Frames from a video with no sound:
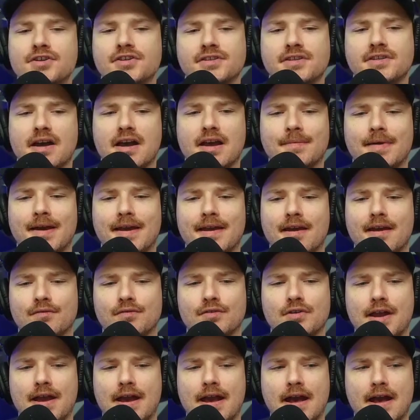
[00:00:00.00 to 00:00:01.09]
time i ever
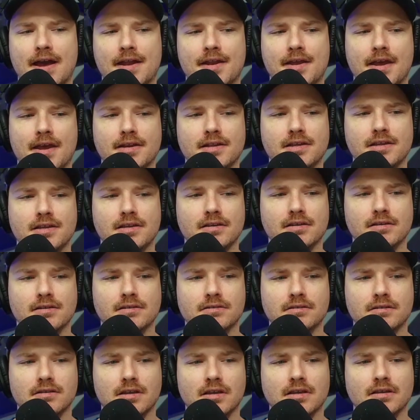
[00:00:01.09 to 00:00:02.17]
had any
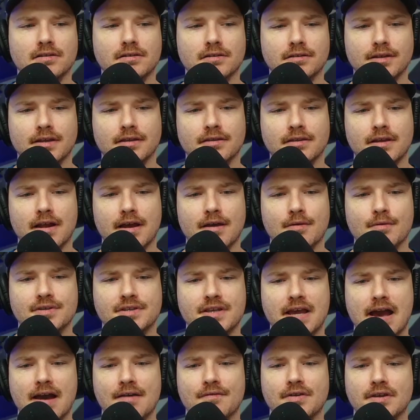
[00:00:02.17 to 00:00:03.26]
inkling that i was
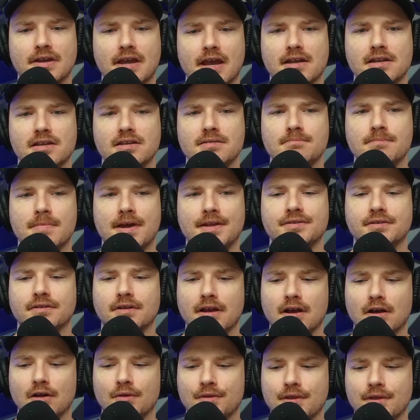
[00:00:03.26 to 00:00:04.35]
having any mental
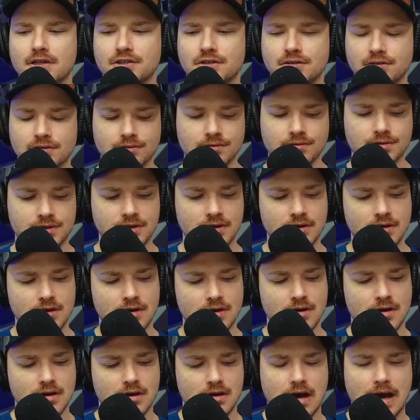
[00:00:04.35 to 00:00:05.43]
health issues
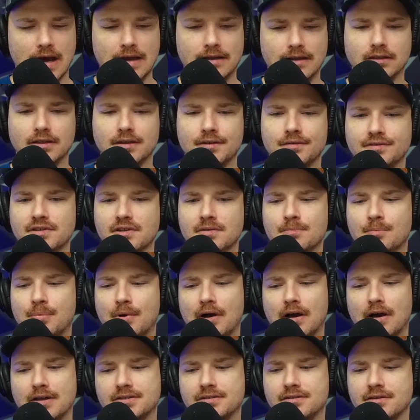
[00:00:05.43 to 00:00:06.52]
i lived in
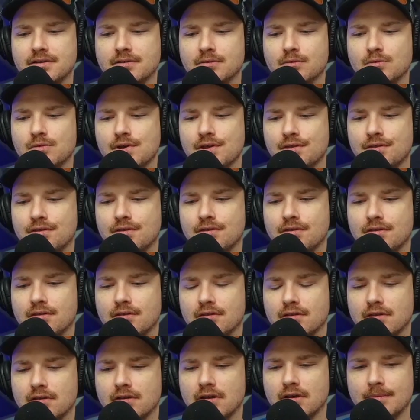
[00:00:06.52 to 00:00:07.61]
boston with
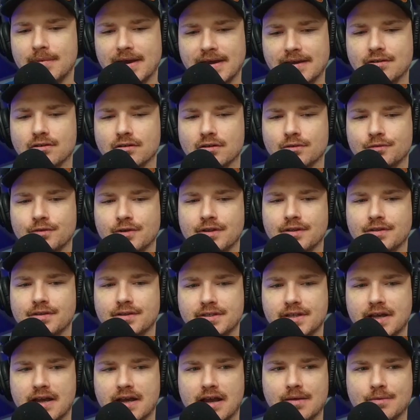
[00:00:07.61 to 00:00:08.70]
uh, my girlfriend at the
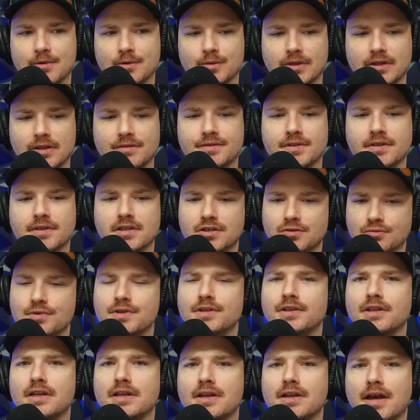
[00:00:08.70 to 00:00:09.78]
time and we lived in this
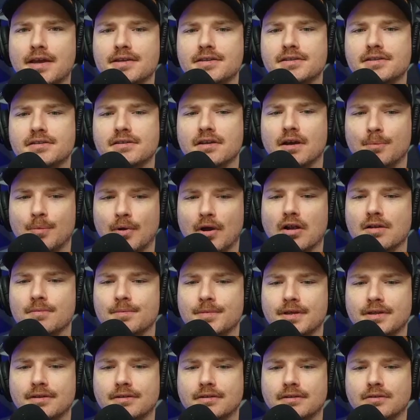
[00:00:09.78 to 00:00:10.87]
really nice
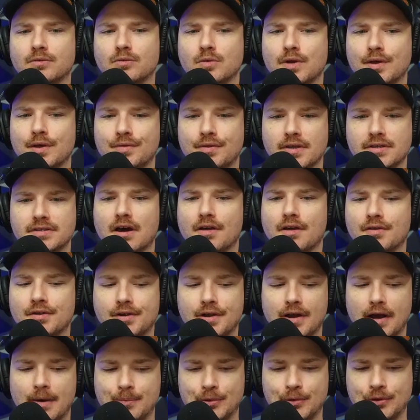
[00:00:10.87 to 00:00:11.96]
apartment with this other
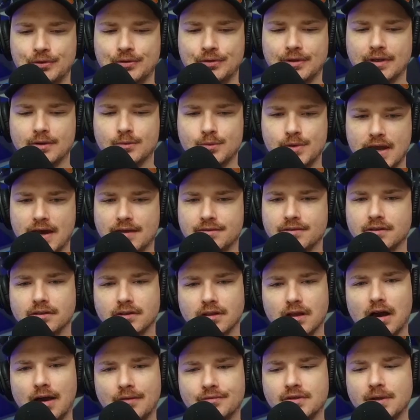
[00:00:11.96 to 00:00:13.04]
couple and we had the
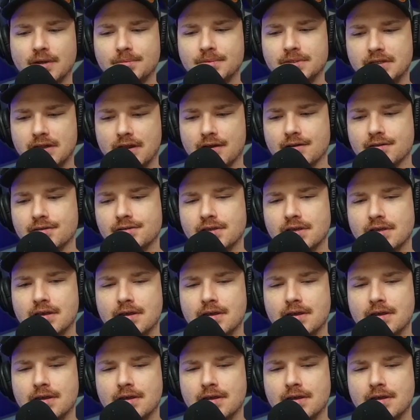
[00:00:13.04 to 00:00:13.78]
loft upstairs